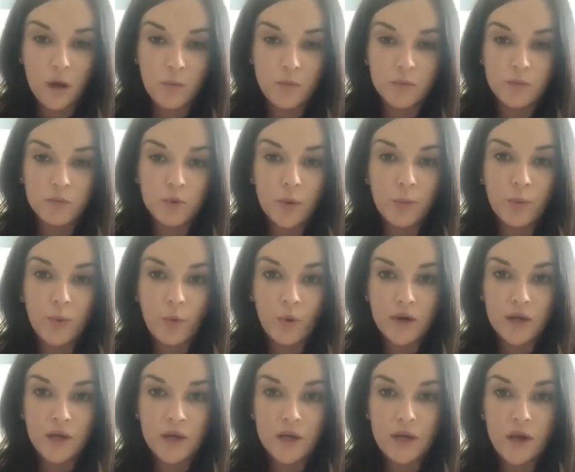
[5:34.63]

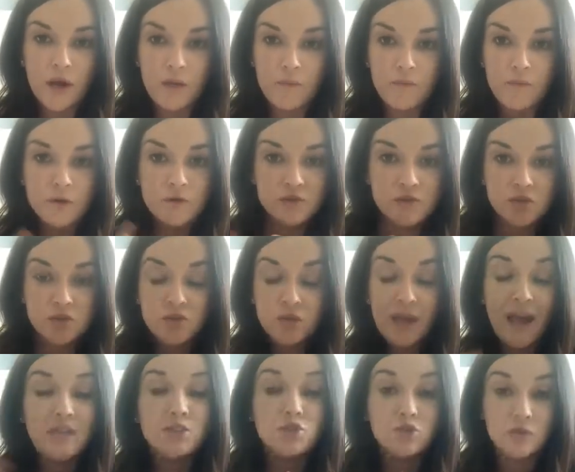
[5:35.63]
reporting those
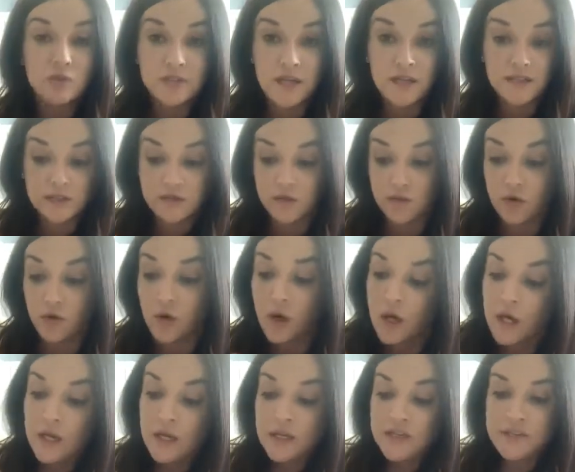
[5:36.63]
gastrointestinal
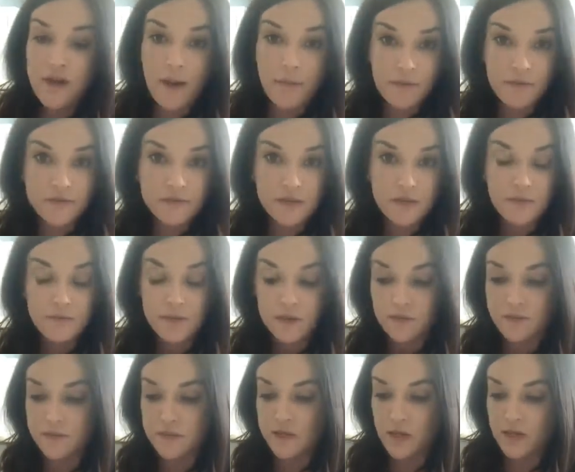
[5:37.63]
type of
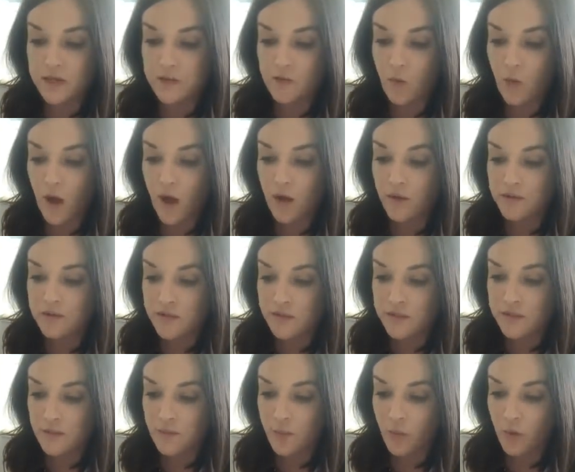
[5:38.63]
symptoms as well. So
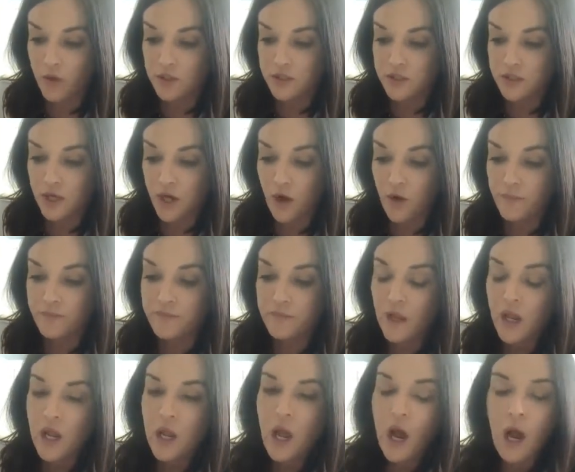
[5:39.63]
that's important to know.
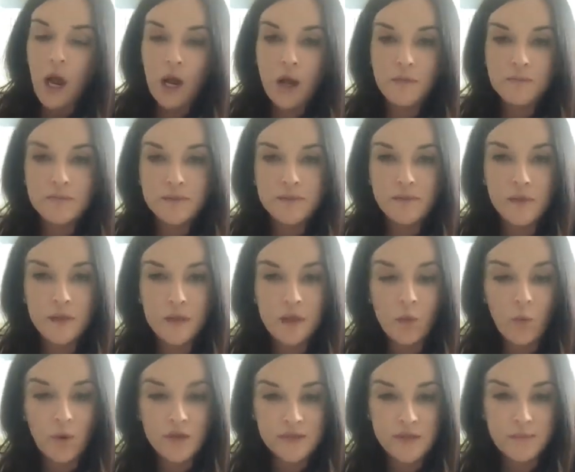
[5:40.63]
Something
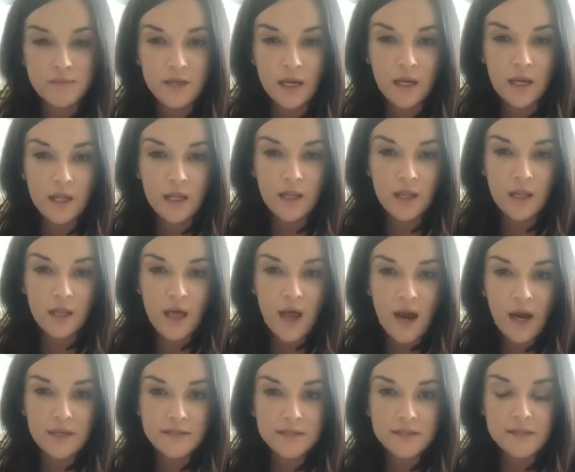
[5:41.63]
that was updated in the
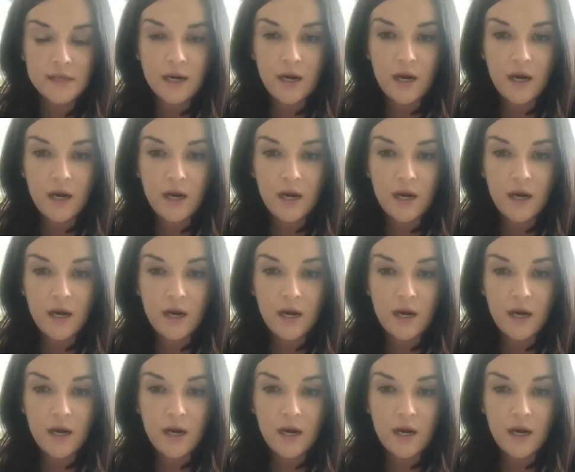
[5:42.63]
last